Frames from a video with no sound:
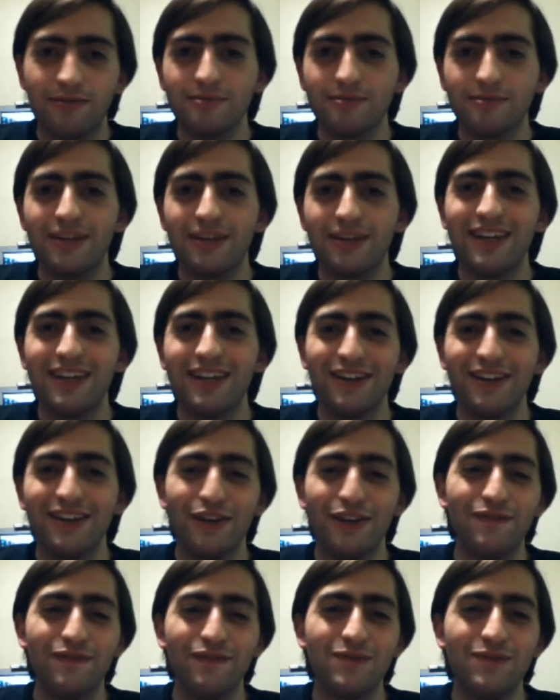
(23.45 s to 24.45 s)
from
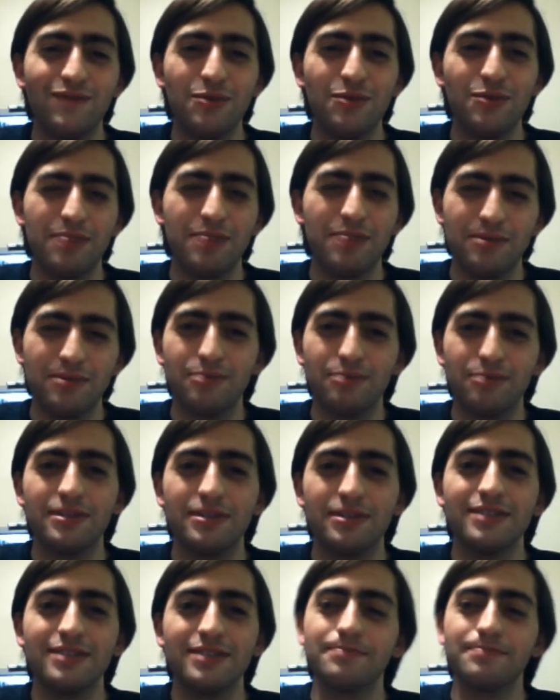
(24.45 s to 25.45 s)
a few people,
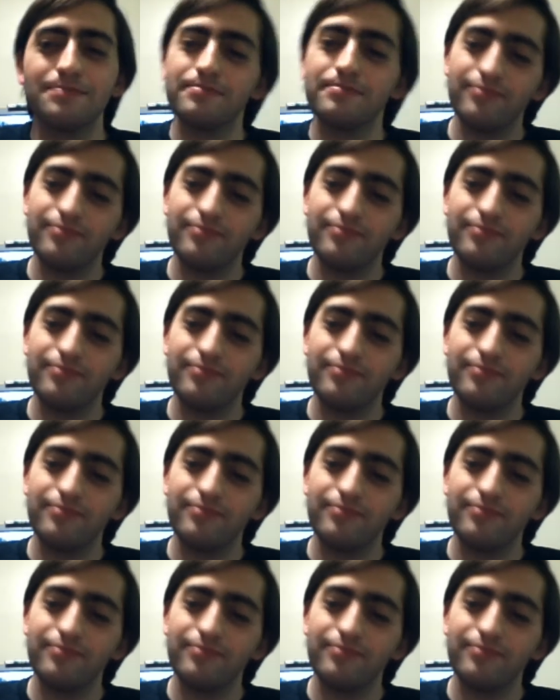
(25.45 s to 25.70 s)
but